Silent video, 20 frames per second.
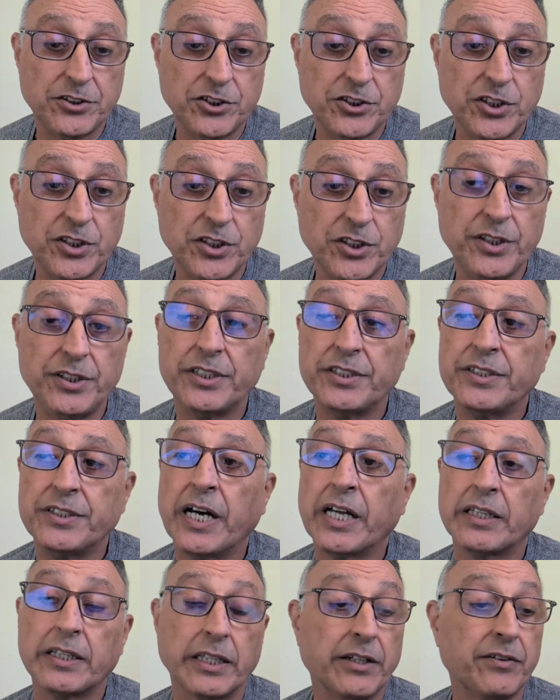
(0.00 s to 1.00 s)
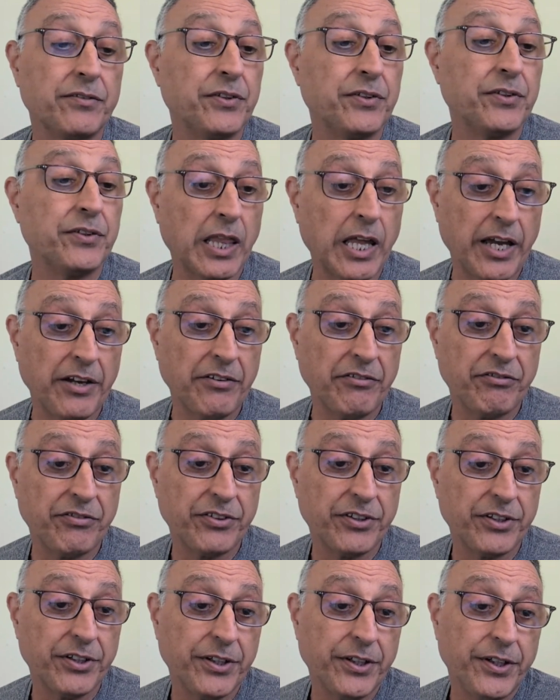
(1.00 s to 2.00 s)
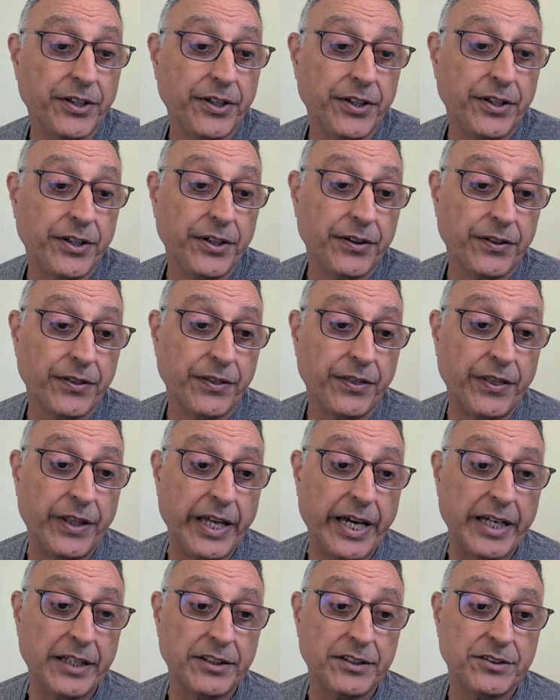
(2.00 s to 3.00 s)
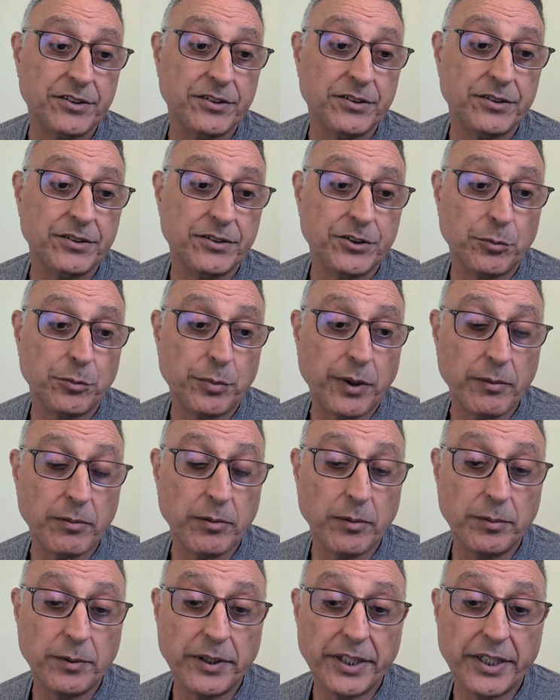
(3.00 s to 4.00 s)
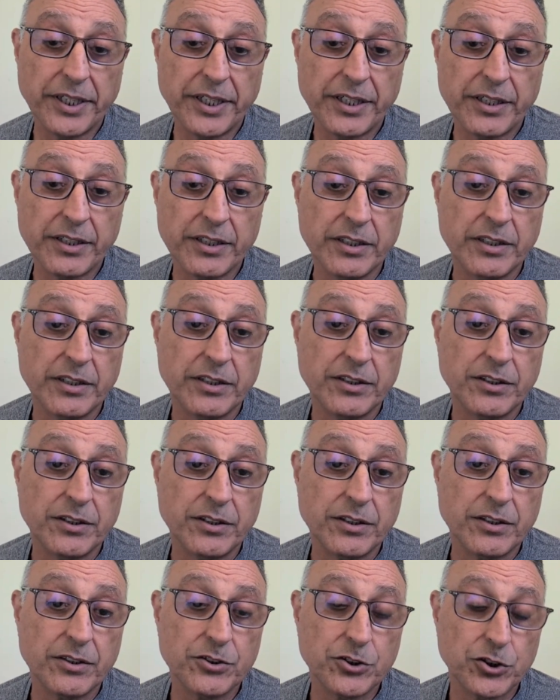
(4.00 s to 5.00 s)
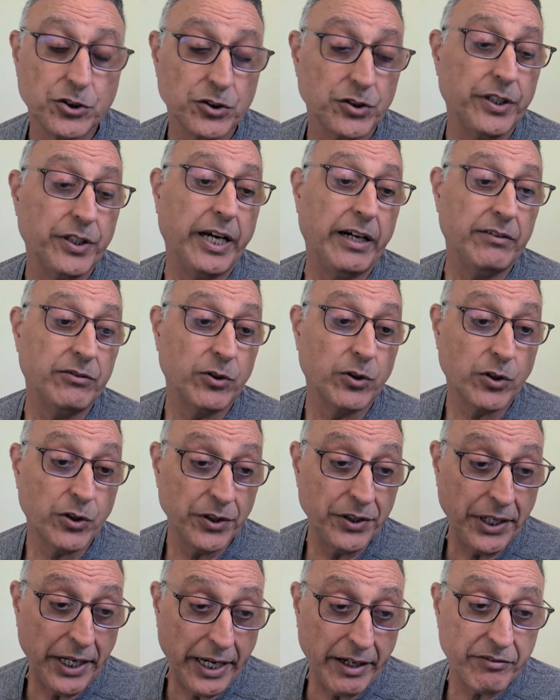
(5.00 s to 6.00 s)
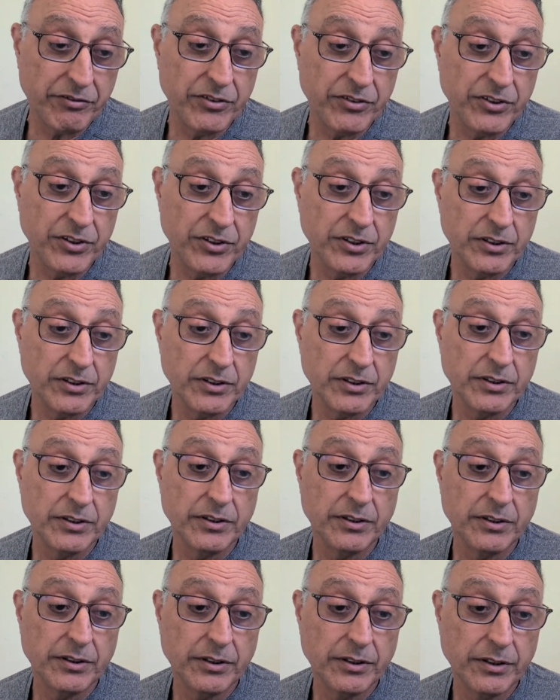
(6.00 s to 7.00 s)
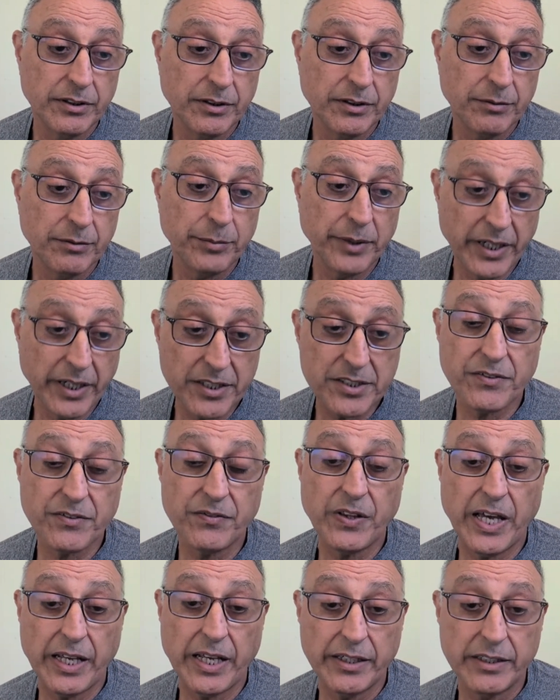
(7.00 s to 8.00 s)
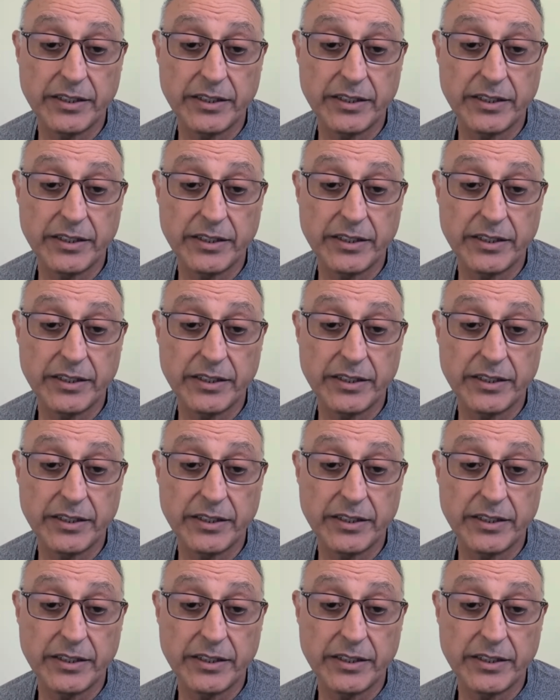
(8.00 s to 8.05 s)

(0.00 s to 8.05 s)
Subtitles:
She did not live the life that she probably should have or could have because of that.